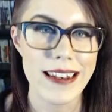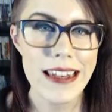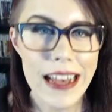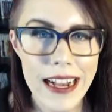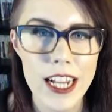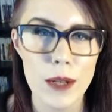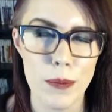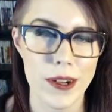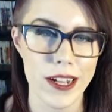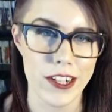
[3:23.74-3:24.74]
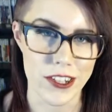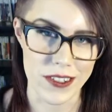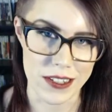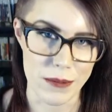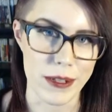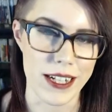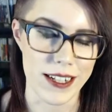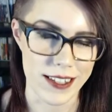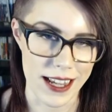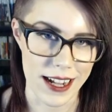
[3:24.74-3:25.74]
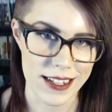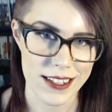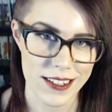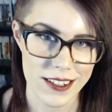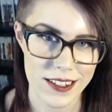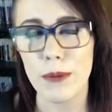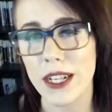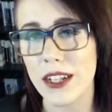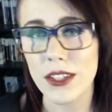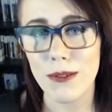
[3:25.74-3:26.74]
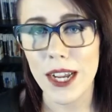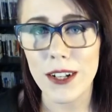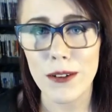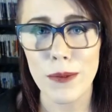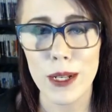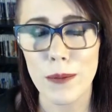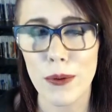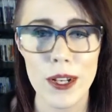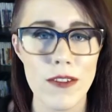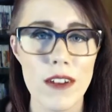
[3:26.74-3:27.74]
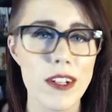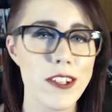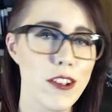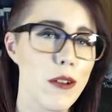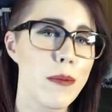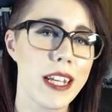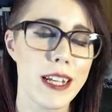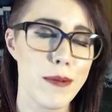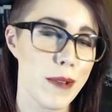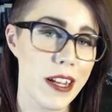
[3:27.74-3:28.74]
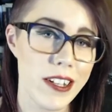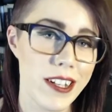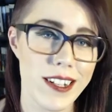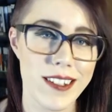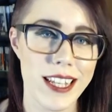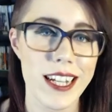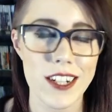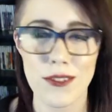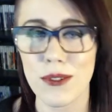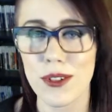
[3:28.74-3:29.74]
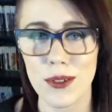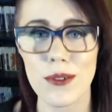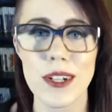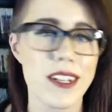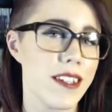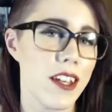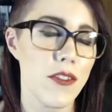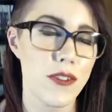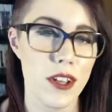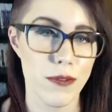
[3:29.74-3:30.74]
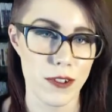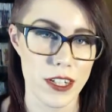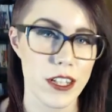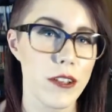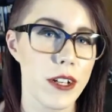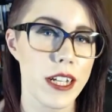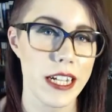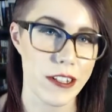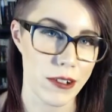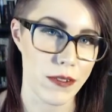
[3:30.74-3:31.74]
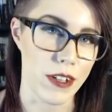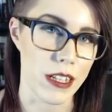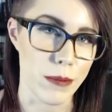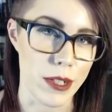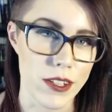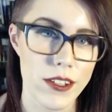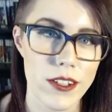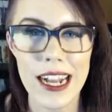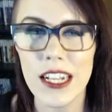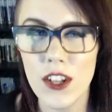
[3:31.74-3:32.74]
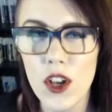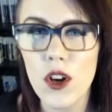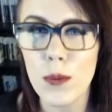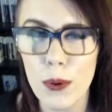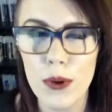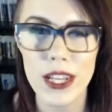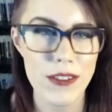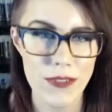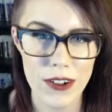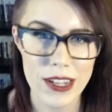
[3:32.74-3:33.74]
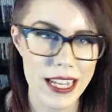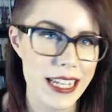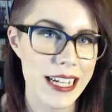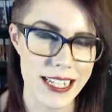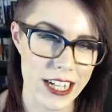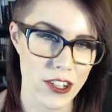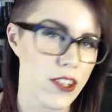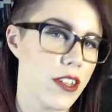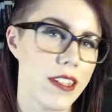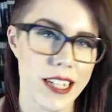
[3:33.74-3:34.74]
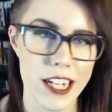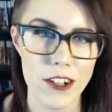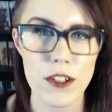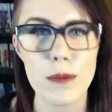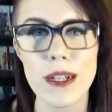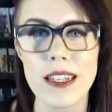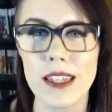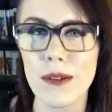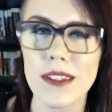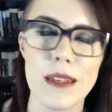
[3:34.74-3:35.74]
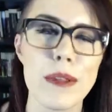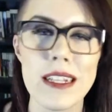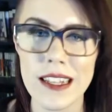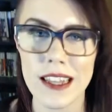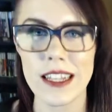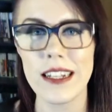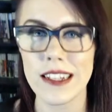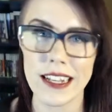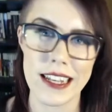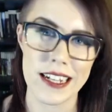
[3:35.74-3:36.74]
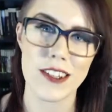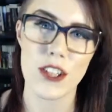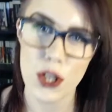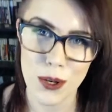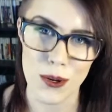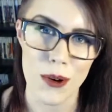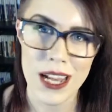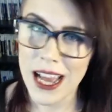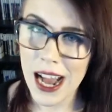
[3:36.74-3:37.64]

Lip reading: 9 branches to be exact. And because the writer made a point of having so many endings, the actual story itself suffered, including character development. I at no point felt any connection to these characters because there was simply nothing to connect to.